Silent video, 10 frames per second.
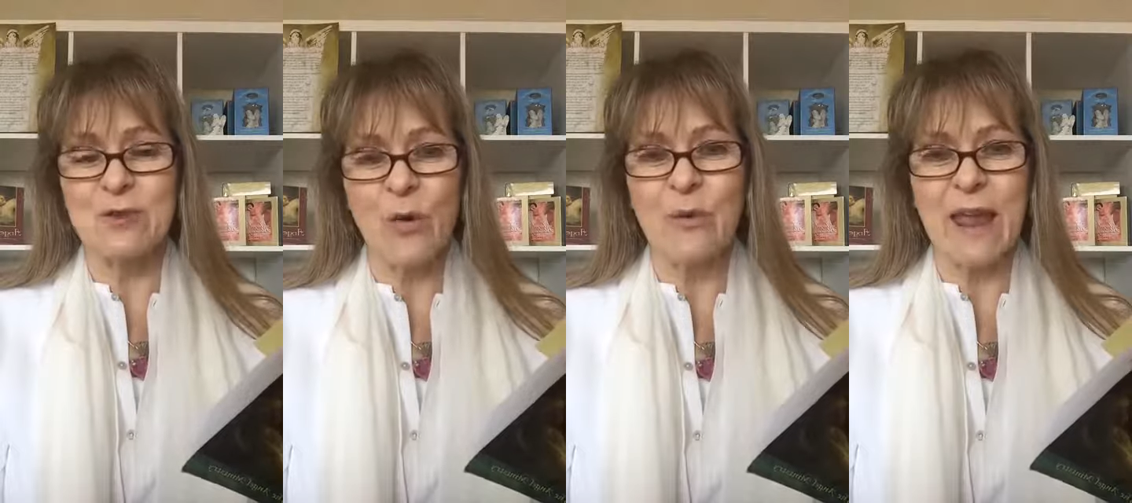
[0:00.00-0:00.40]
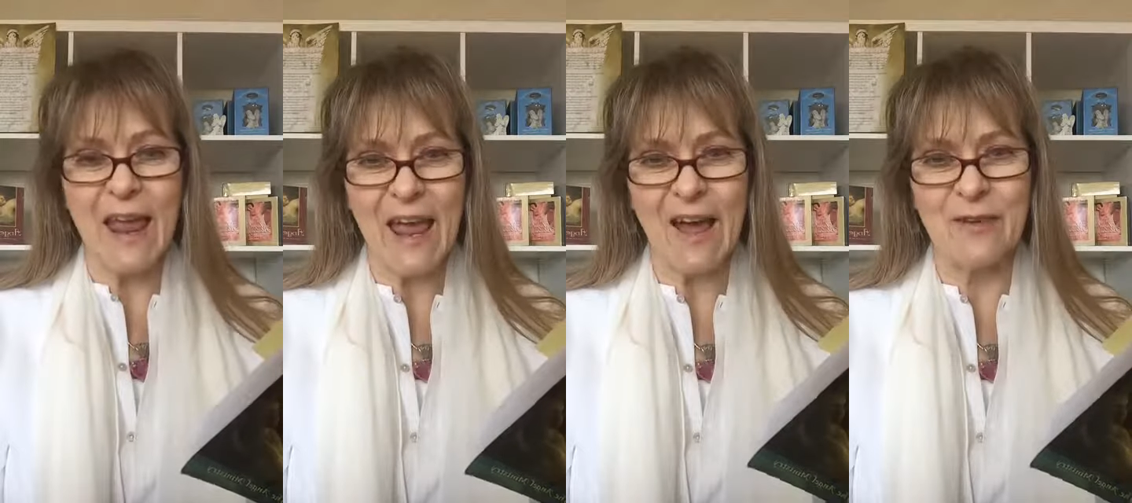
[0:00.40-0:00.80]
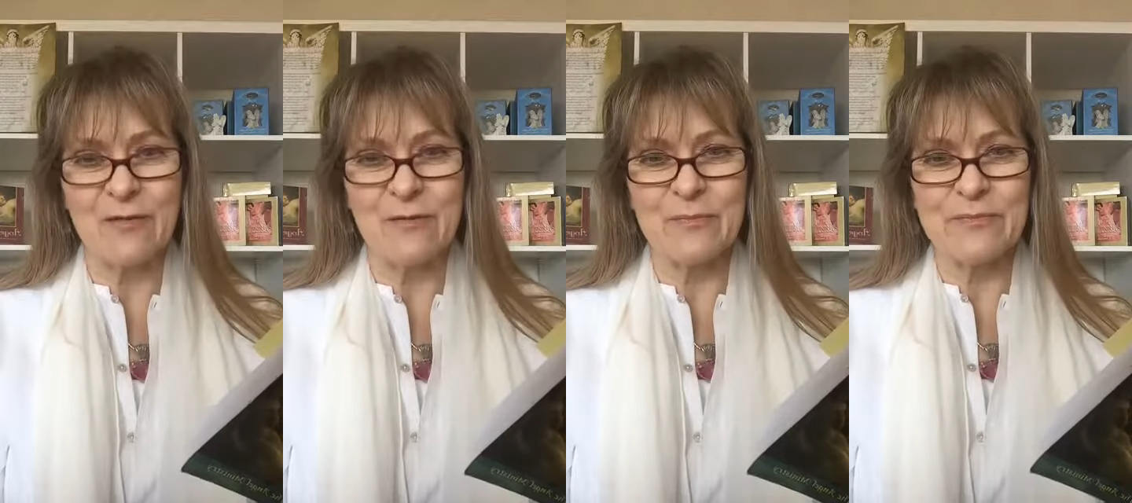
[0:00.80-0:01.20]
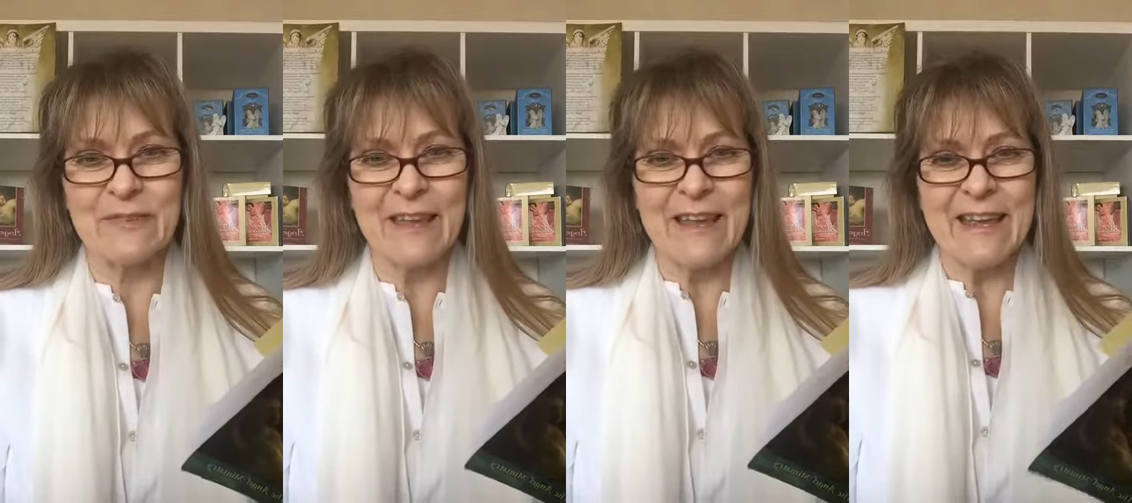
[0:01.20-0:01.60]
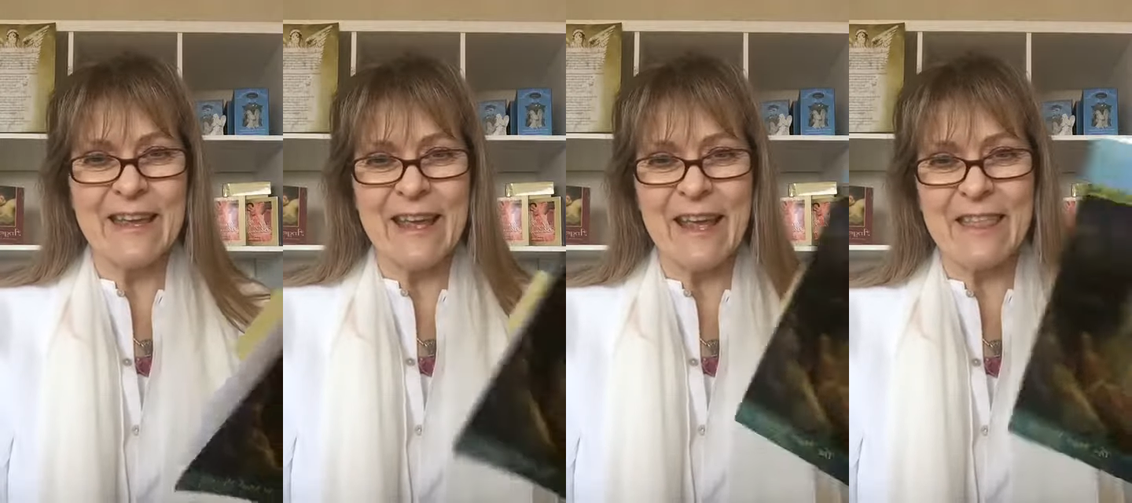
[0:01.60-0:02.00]
don't have.
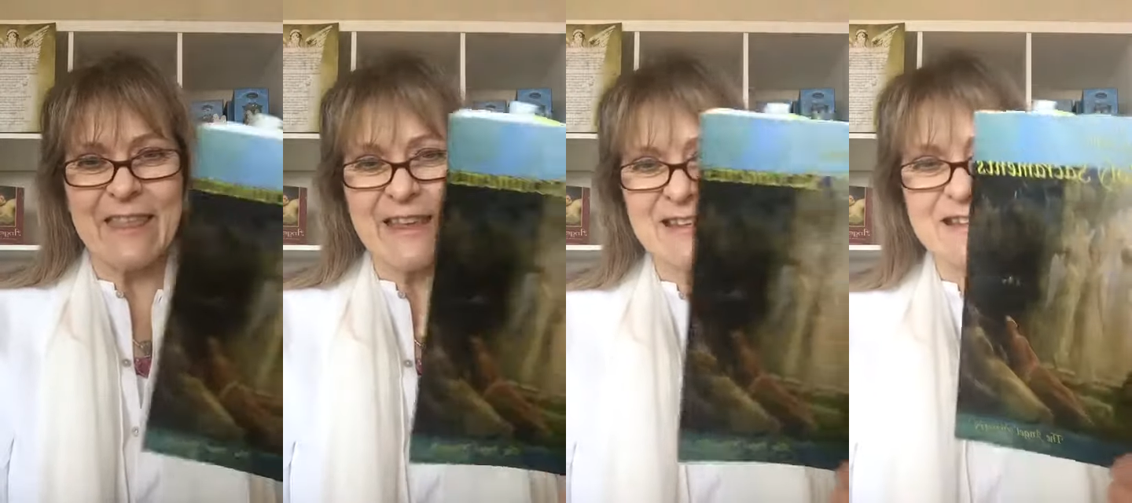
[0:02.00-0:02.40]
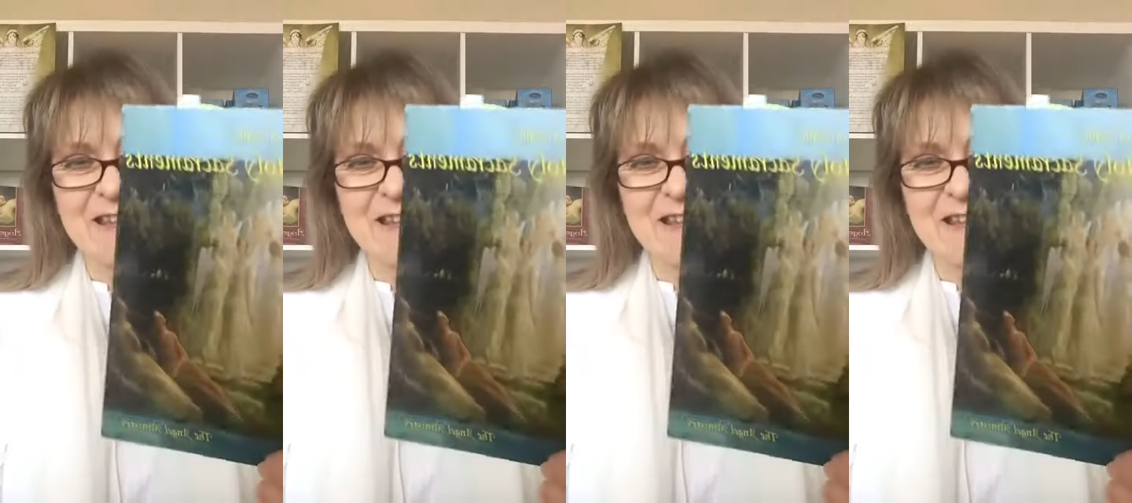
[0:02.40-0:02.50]
And this